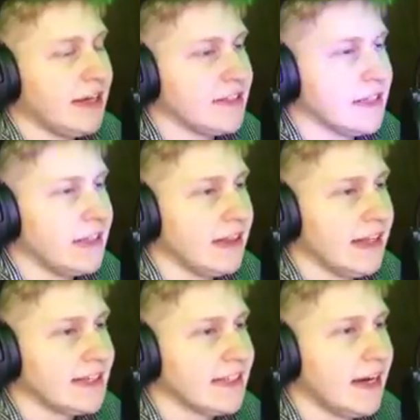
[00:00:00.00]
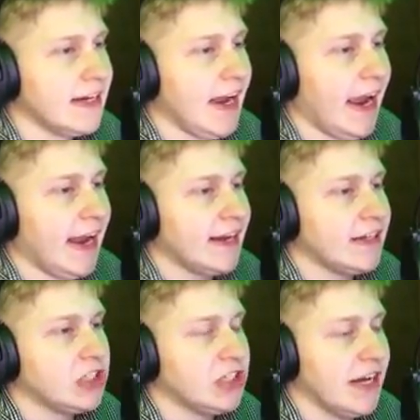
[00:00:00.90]
is Lissia,
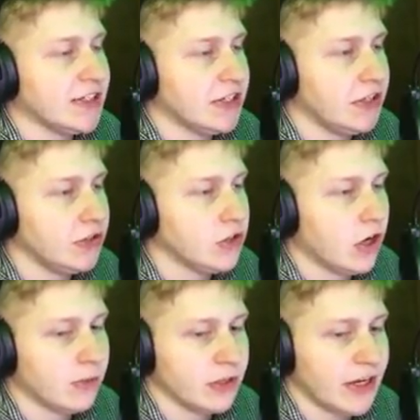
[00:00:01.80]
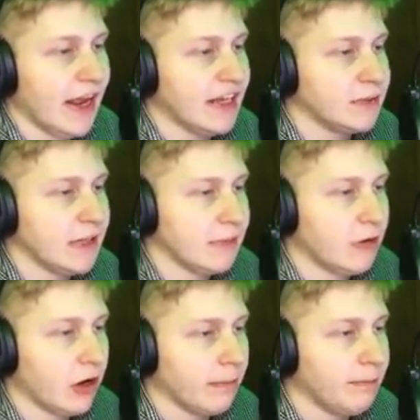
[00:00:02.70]
and she has a huge armored HP
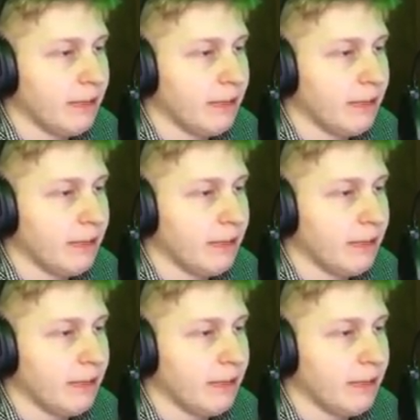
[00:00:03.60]
bar,